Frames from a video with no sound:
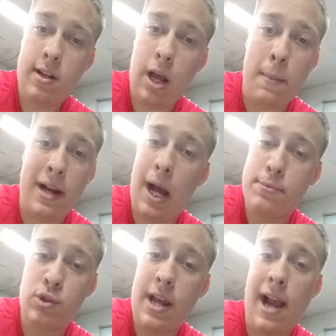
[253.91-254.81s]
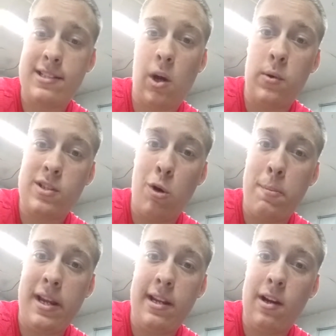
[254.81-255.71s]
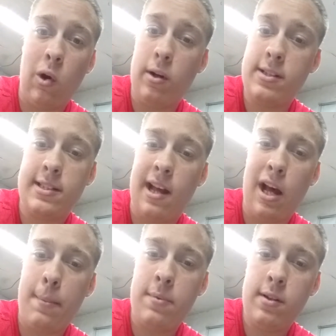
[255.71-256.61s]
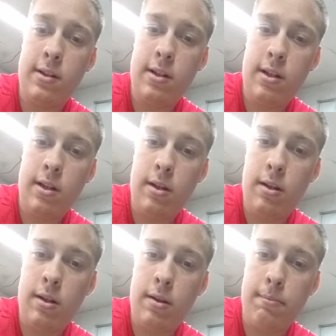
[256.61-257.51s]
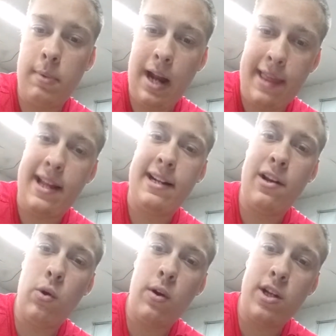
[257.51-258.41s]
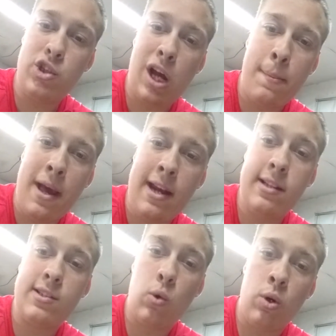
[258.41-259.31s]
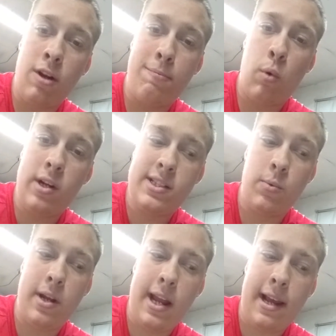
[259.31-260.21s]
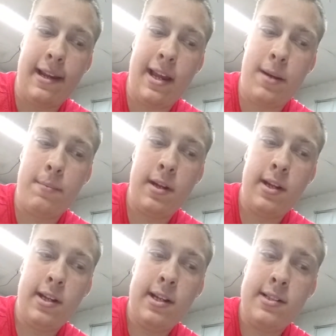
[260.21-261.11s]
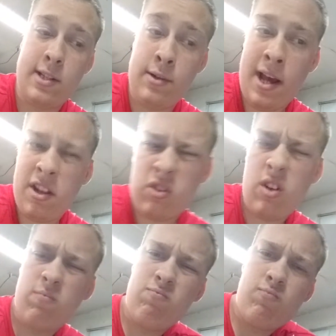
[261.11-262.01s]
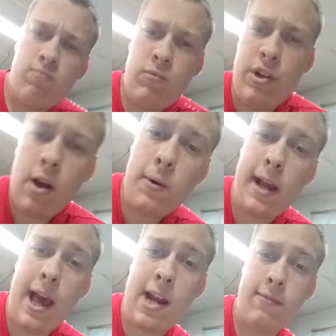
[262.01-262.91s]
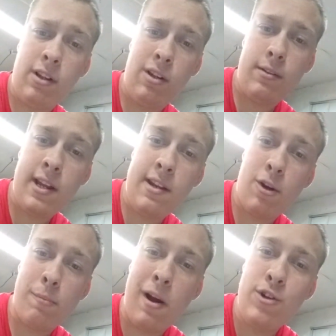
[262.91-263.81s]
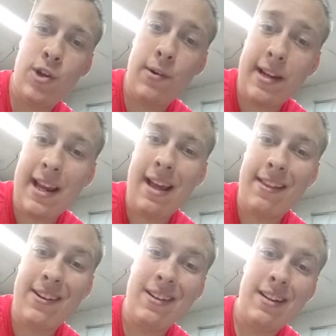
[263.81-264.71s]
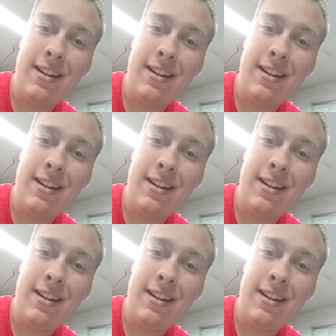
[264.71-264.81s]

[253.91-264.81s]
I mean, the option attack is always going to be hard to stop. But I think they do a good job at it and score enough points to win that game. So now they're on, kind of getting their mojo together.